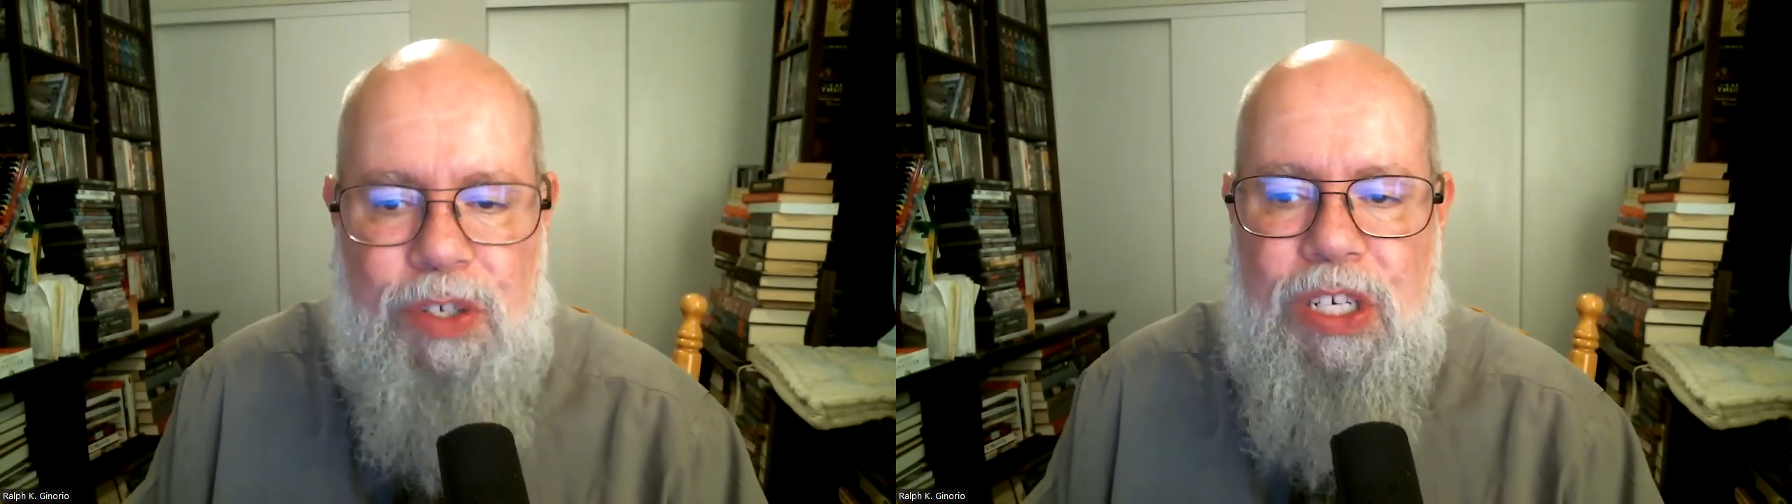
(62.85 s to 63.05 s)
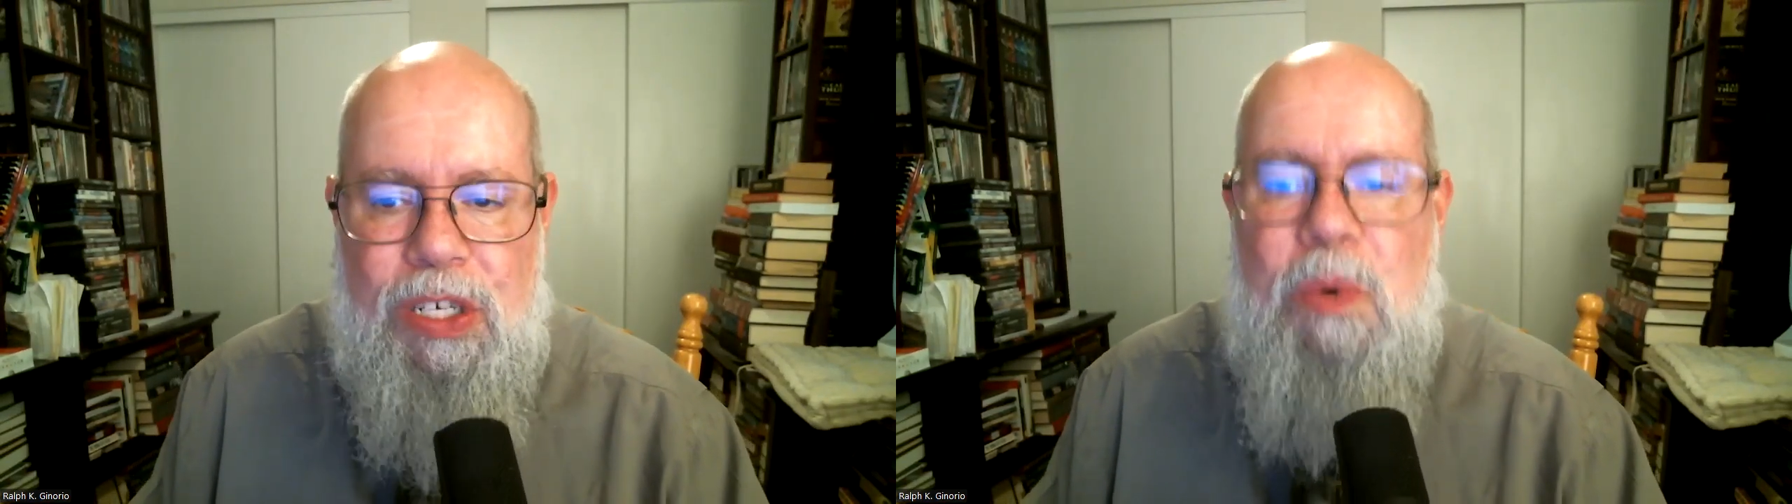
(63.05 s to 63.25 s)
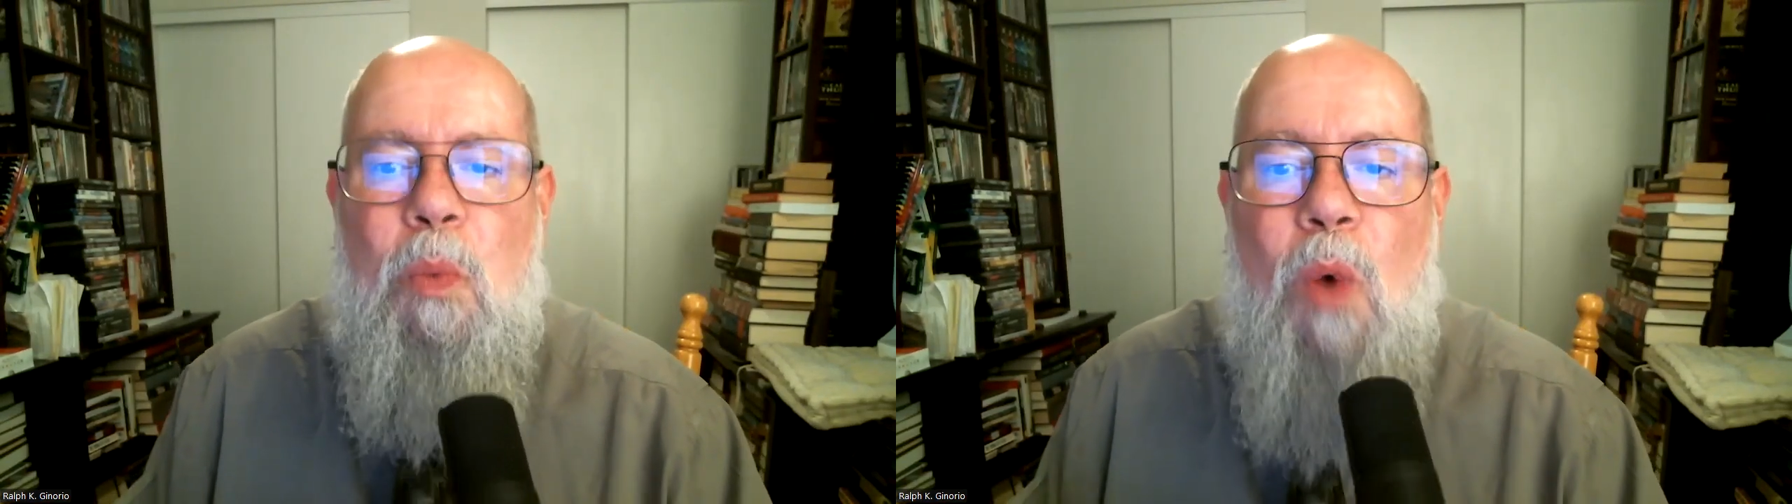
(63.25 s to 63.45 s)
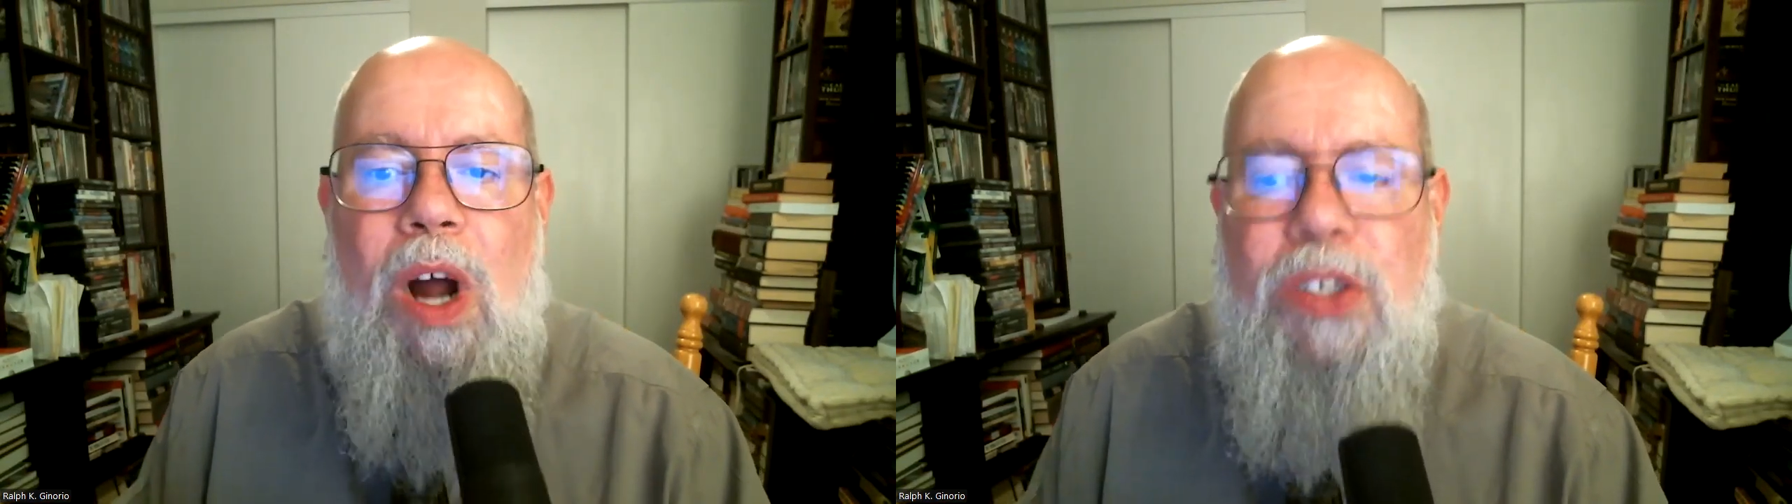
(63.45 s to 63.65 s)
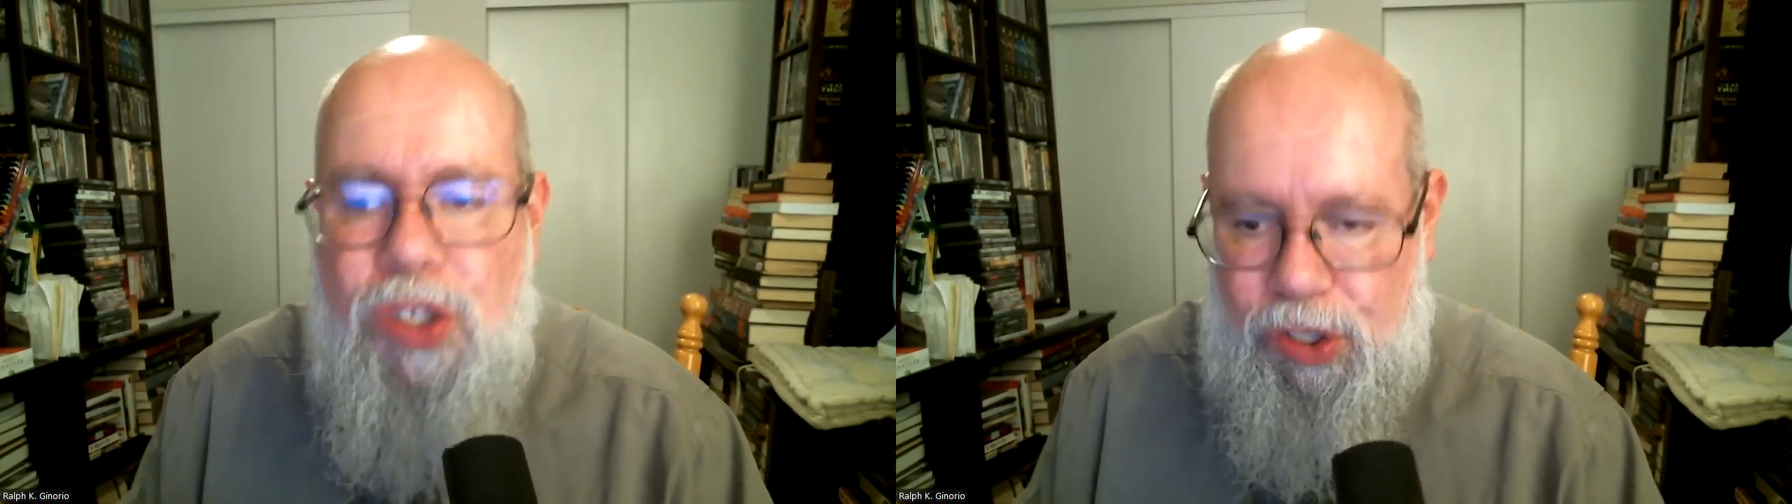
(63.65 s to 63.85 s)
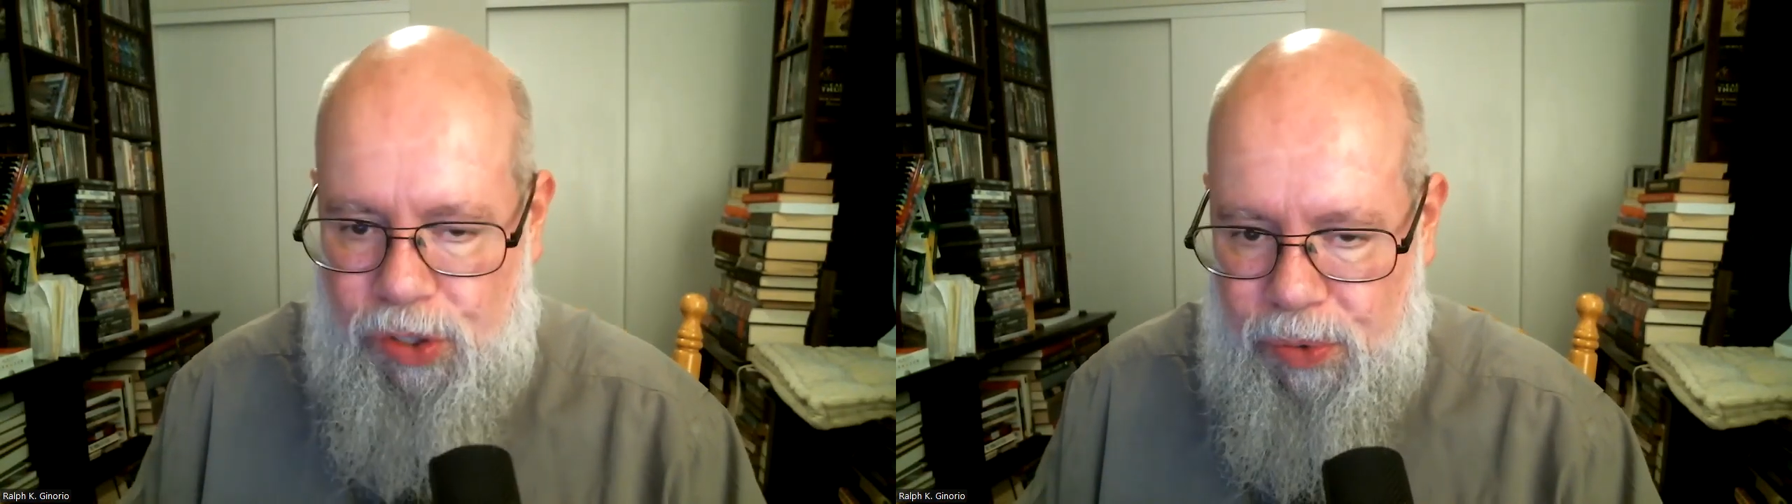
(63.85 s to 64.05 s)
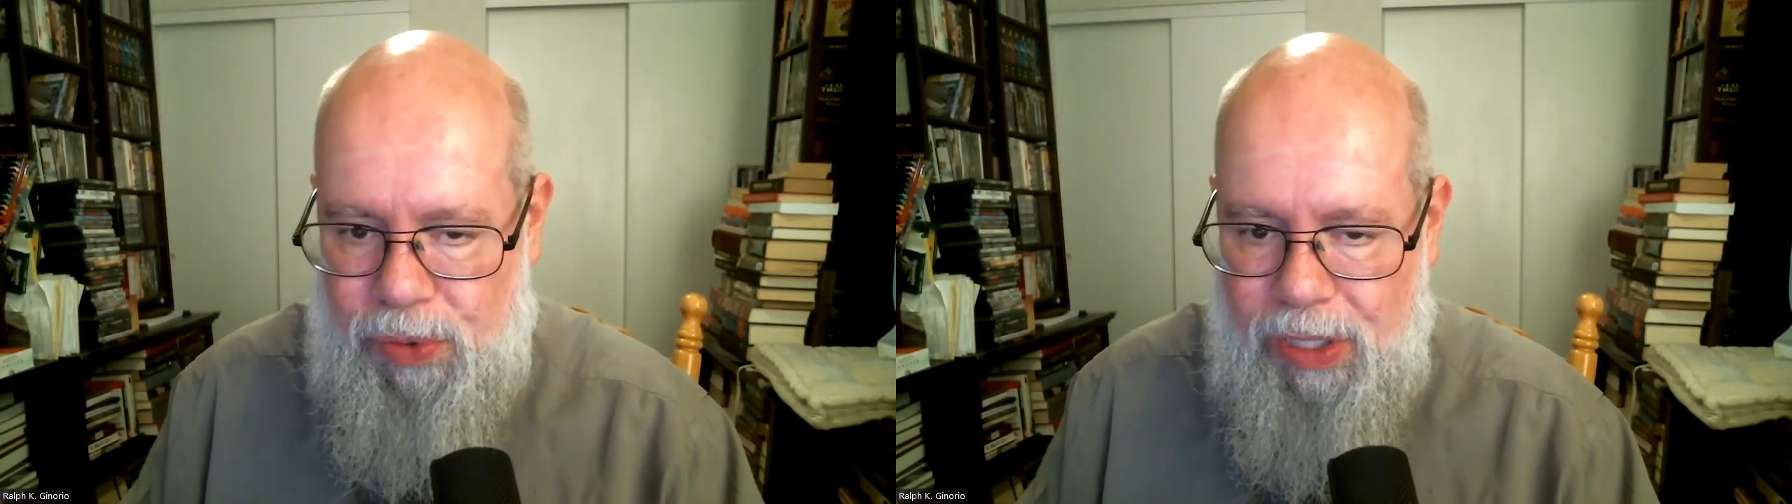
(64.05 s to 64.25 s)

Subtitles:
she didn't want to,